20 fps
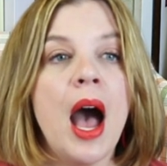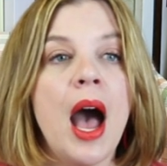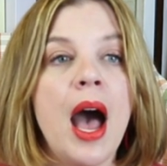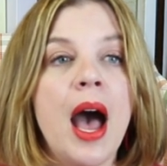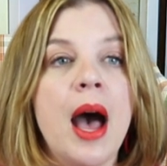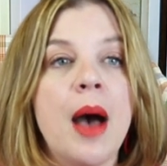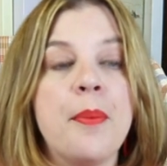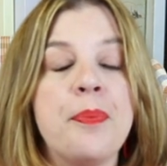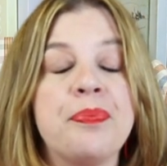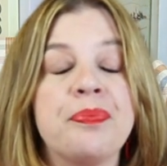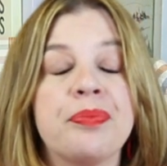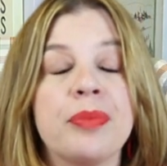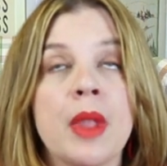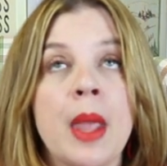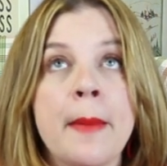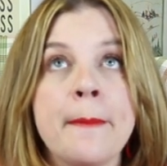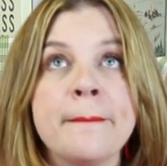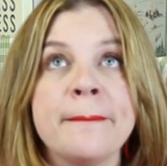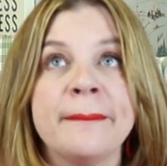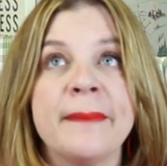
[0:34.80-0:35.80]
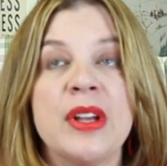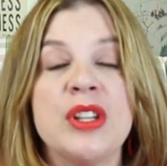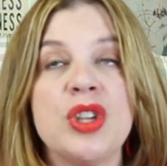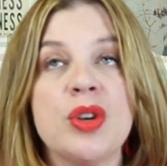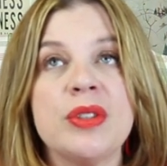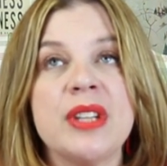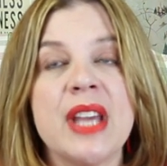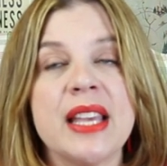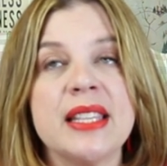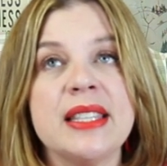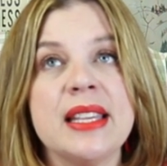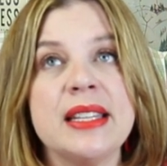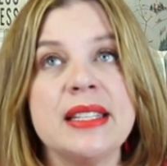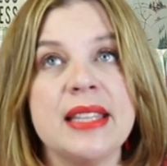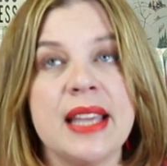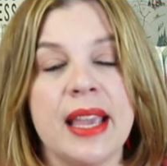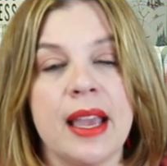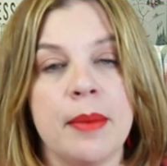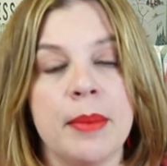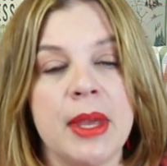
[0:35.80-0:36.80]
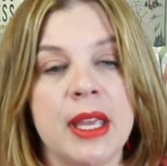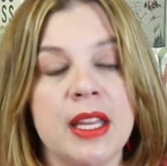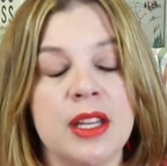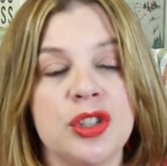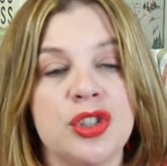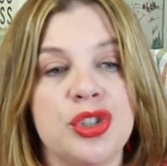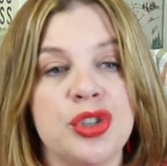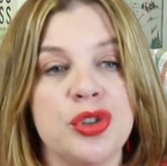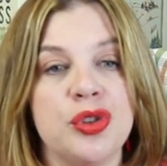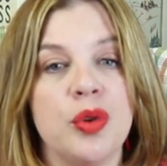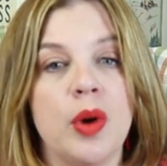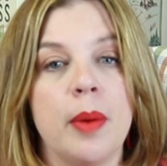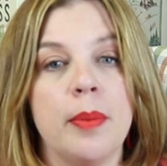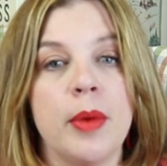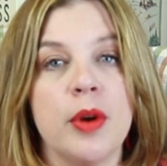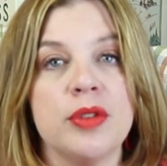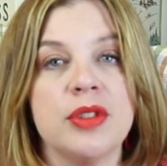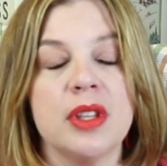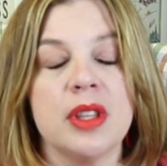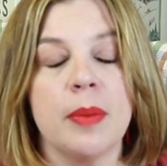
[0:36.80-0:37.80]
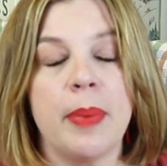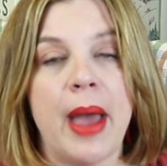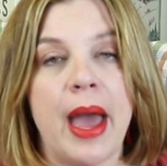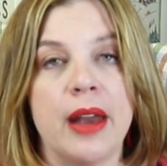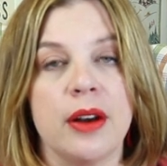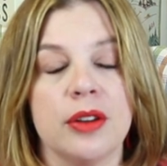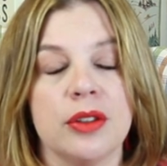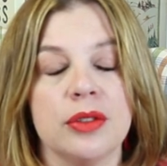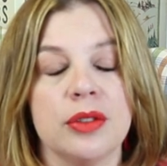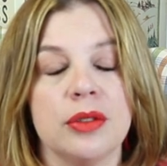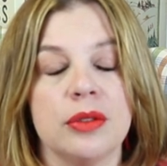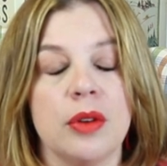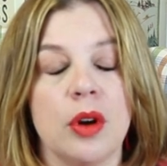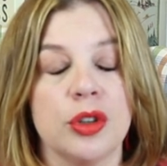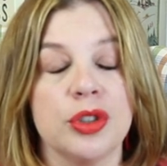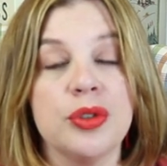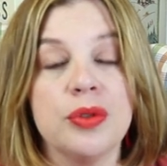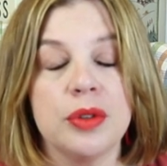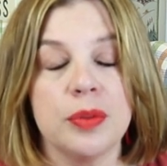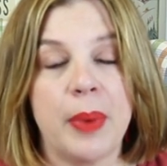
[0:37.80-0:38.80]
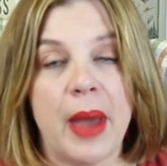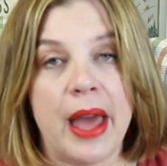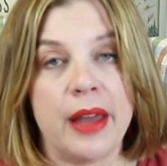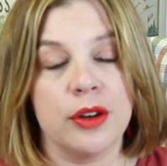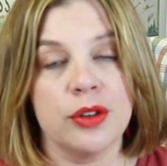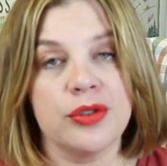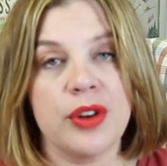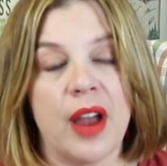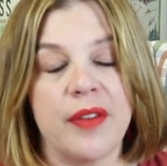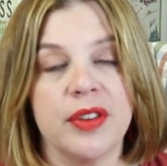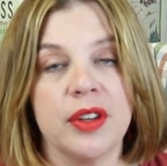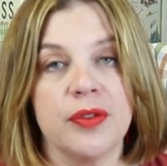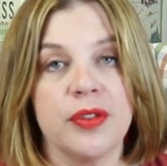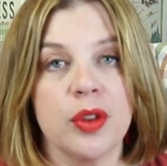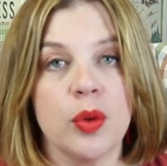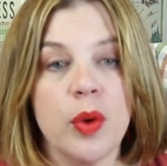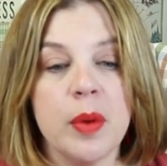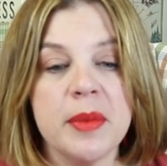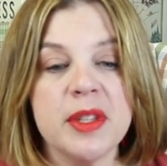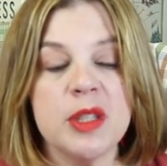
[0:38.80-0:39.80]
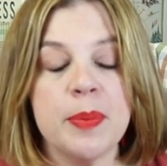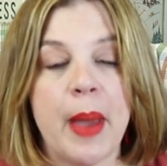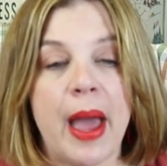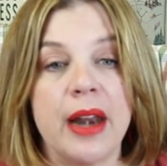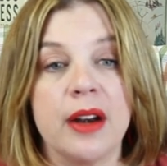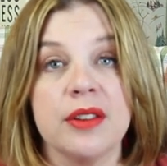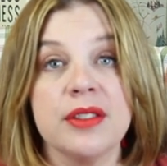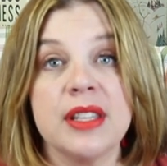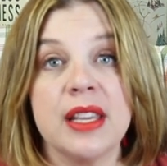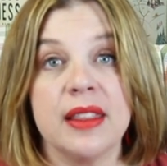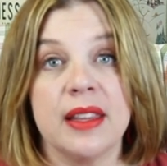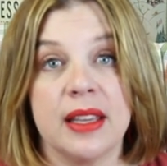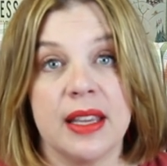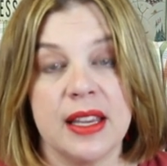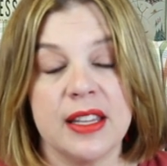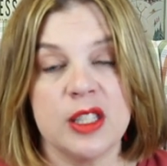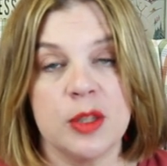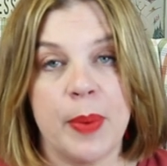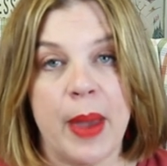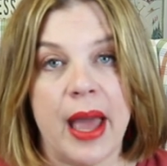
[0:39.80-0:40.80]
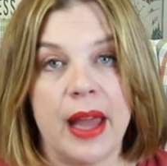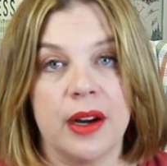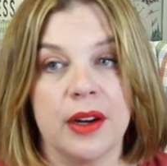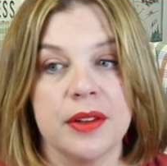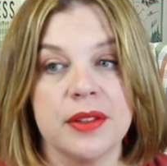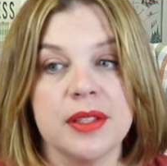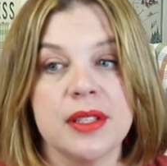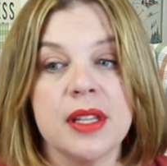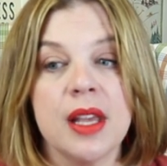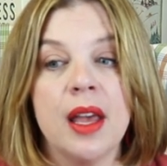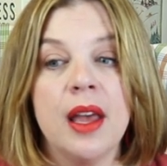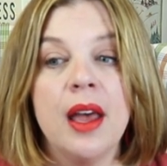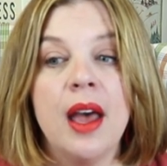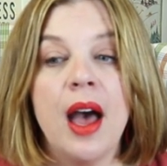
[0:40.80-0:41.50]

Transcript: Um, so Tessa and Tammy do most of the pattern, or do the pattern drafting for the women's patterns and the kids' patterns.